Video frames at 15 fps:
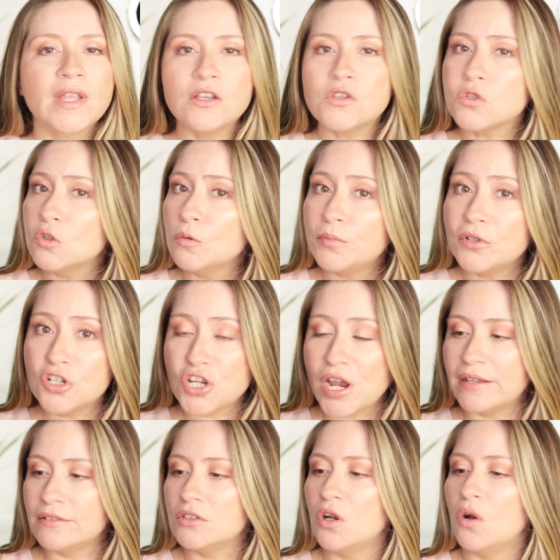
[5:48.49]
It's super
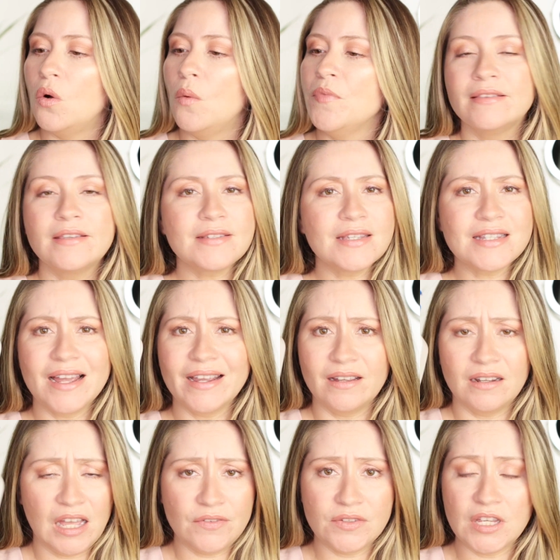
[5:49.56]
gentle. This is like
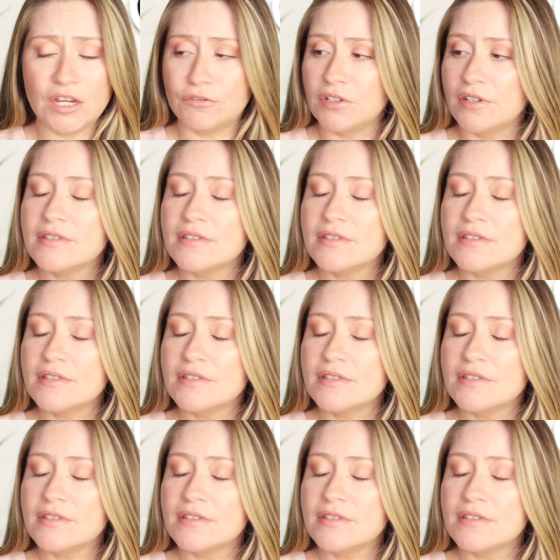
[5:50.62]
a lifesaver.